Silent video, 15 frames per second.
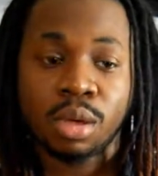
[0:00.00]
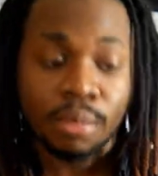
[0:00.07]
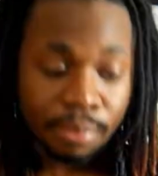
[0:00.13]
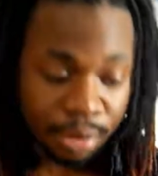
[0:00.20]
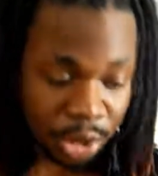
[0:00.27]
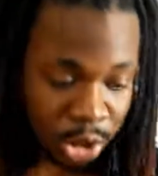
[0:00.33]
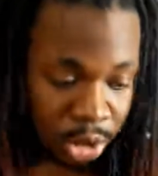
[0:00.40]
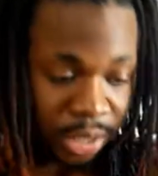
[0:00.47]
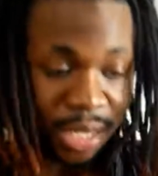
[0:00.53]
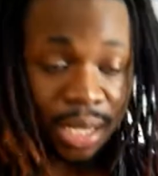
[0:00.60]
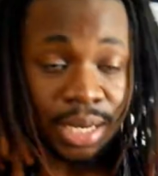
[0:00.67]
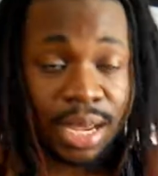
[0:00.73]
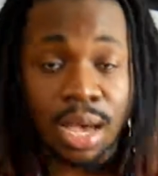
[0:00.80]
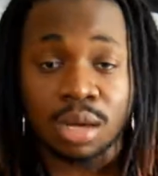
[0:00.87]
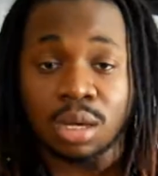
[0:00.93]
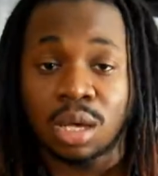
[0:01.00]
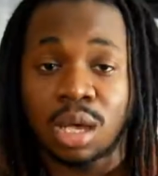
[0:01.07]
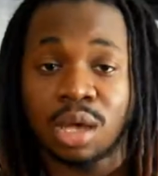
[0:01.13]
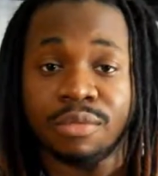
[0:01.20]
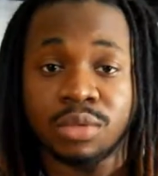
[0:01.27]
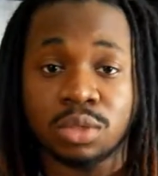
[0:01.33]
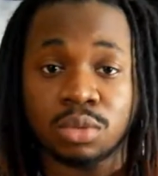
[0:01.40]
But you lay down and
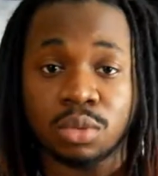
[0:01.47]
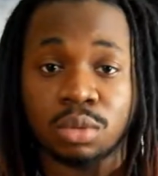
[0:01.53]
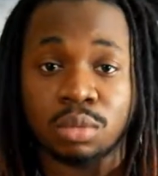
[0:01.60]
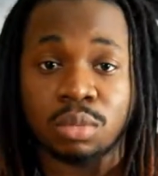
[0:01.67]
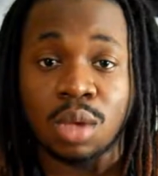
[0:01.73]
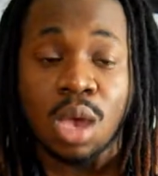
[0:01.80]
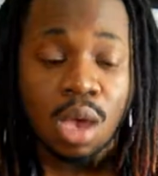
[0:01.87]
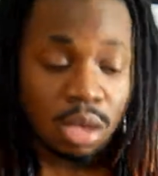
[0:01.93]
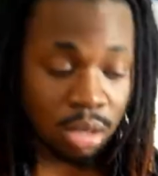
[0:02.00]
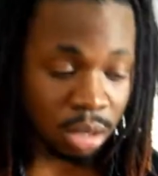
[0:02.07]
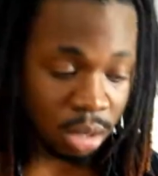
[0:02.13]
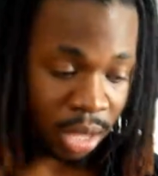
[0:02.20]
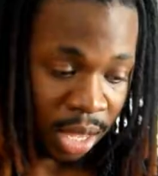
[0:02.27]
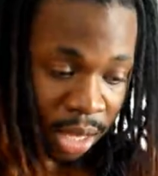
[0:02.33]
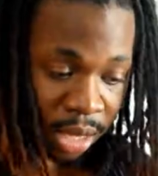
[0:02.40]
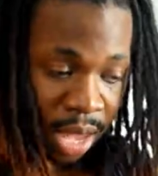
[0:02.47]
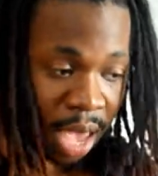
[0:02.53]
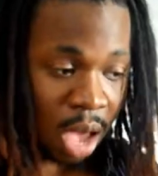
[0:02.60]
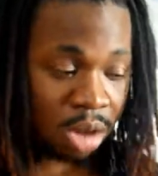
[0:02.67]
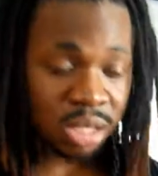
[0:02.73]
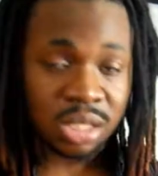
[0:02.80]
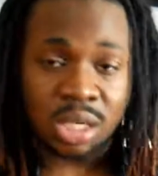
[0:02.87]
gave it to them. You lay
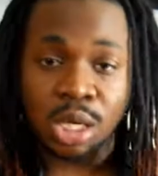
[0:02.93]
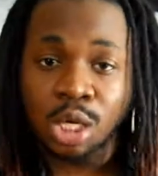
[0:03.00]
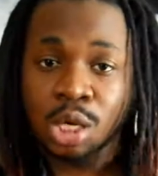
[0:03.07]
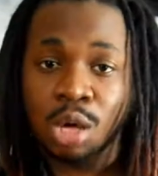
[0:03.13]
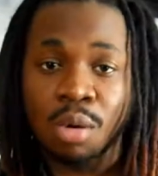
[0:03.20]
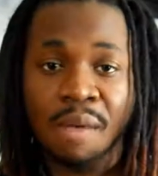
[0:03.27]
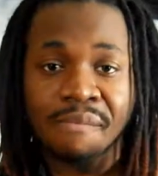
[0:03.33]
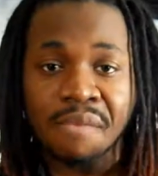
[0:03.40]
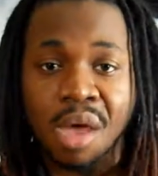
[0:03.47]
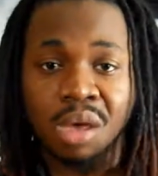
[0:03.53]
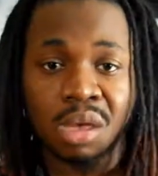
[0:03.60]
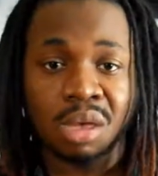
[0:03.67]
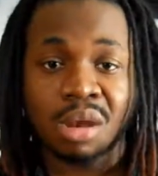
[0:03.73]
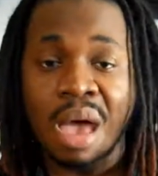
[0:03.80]
down and say, you know what, fuck it,